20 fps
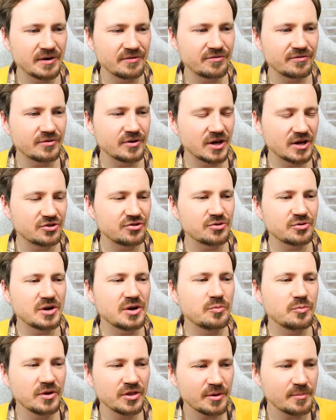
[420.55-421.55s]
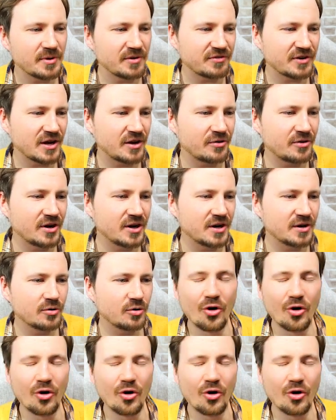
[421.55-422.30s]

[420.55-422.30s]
buff token with a buff counter on it.